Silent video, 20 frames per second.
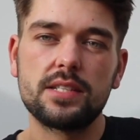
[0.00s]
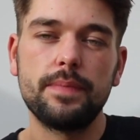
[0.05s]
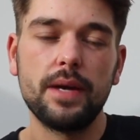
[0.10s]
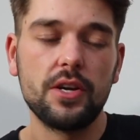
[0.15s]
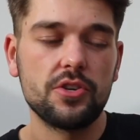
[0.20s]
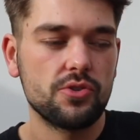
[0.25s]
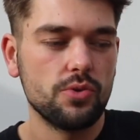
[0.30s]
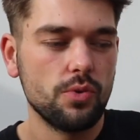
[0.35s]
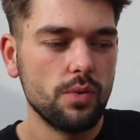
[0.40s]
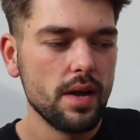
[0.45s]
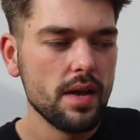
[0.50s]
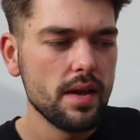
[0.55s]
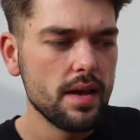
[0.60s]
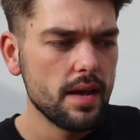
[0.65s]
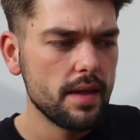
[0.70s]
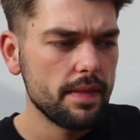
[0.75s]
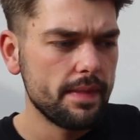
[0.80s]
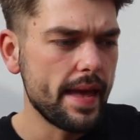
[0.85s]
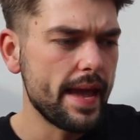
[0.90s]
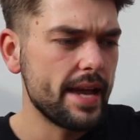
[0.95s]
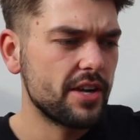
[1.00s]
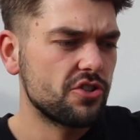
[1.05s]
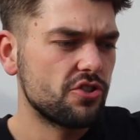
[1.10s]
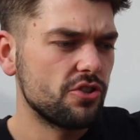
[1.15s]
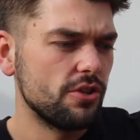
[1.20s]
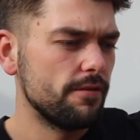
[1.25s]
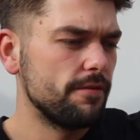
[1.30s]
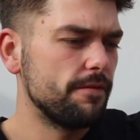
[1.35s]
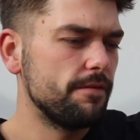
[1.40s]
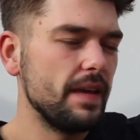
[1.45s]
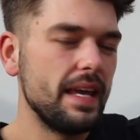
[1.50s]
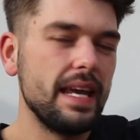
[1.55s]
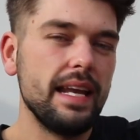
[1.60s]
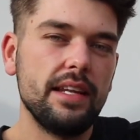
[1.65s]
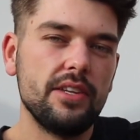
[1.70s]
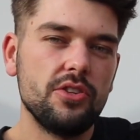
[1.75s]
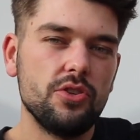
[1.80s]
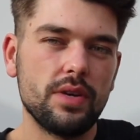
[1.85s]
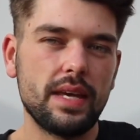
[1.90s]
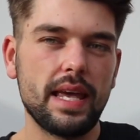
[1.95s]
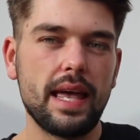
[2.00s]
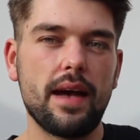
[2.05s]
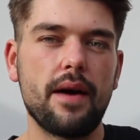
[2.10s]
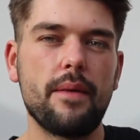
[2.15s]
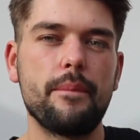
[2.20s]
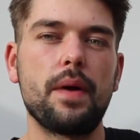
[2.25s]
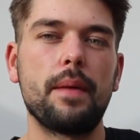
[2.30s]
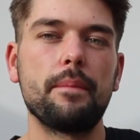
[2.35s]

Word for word: special, the extra feeling you get.